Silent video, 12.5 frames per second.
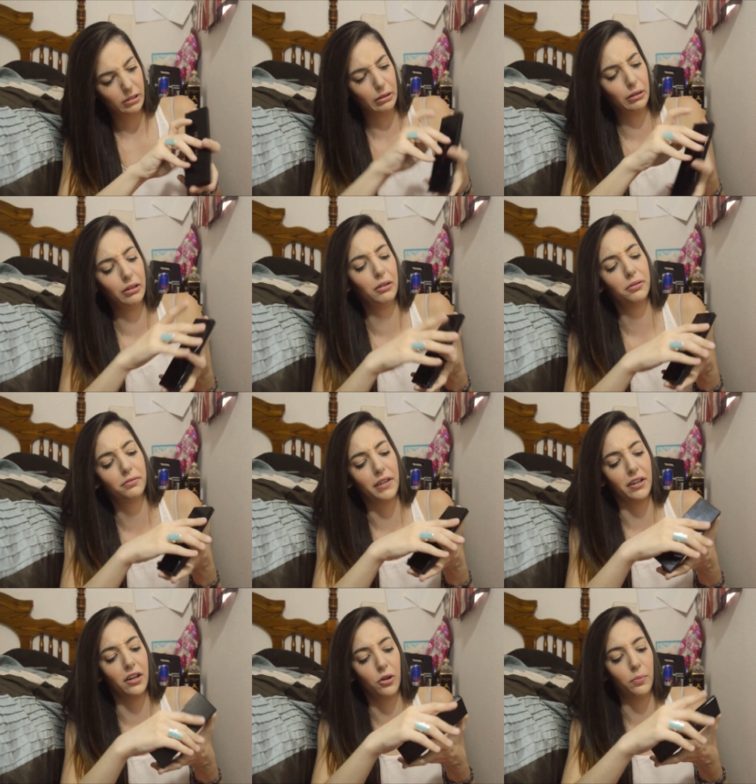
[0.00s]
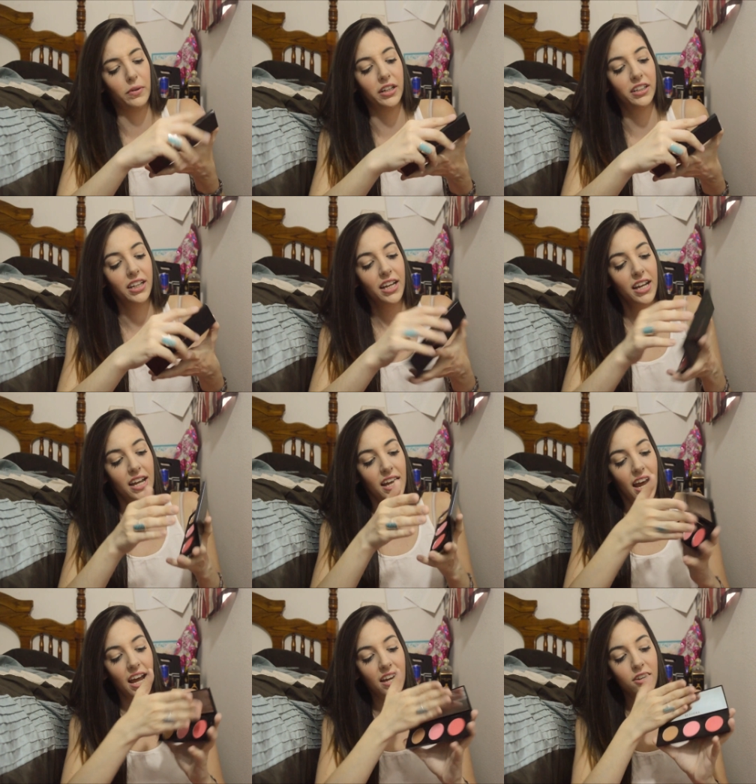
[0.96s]
Oh, if I could open it.
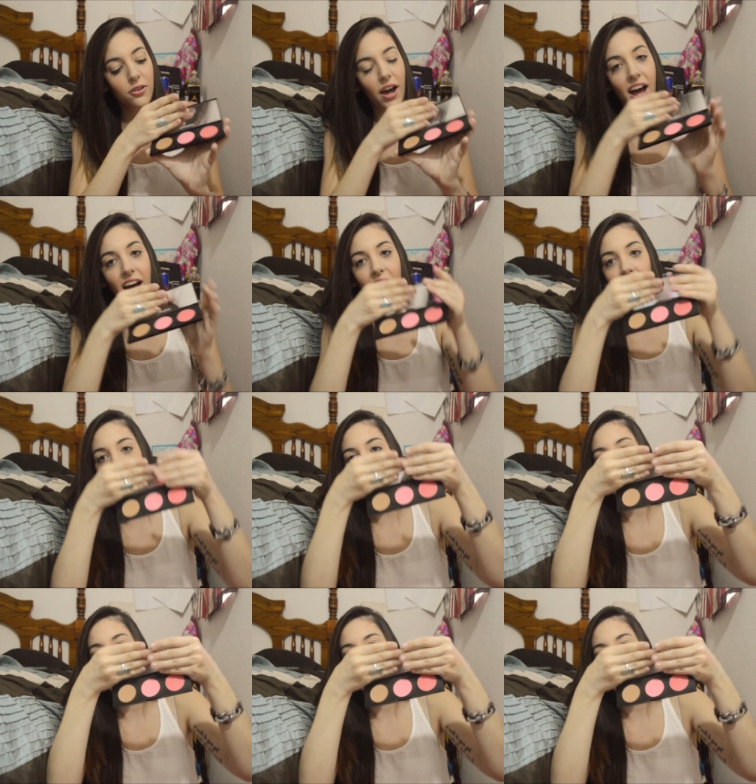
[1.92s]
And you have